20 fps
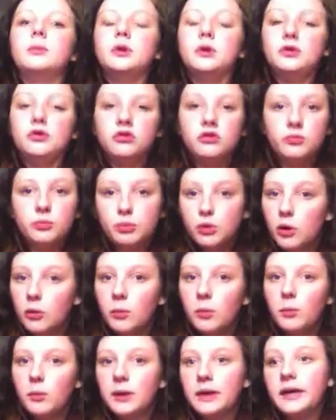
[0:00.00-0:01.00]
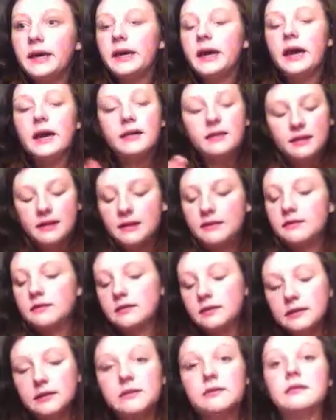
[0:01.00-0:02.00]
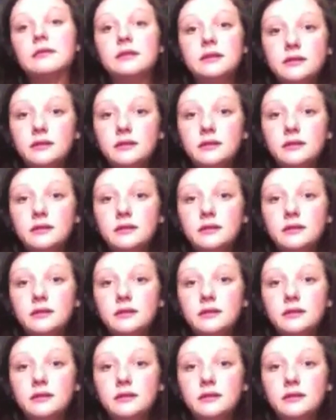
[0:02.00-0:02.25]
but you should probably get this and this and